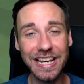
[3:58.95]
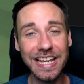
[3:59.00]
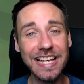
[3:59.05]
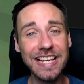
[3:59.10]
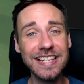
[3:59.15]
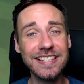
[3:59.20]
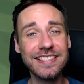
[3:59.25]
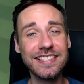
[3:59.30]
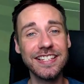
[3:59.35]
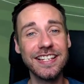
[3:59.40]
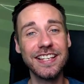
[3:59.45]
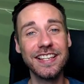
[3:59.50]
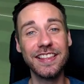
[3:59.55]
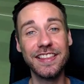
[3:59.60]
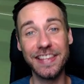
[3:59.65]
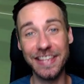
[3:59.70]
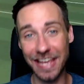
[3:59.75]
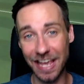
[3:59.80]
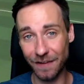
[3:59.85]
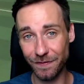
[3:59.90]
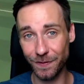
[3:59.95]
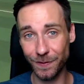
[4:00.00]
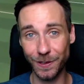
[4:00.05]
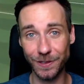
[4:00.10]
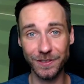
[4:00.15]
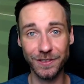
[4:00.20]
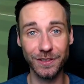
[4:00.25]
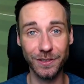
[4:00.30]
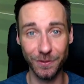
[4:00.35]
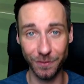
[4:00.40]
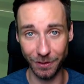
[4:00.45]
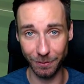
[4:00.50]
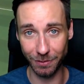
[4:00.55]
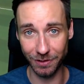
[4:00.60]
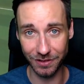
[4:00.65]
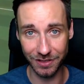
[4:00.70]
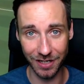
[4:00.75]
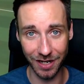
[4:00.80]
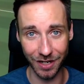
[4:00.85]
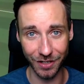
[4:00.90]
is the effort dribble
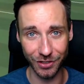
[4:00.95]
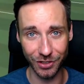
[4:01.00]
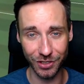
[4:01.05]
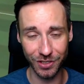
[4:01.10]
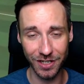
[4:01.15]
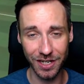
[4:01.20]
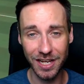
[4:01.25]
touch.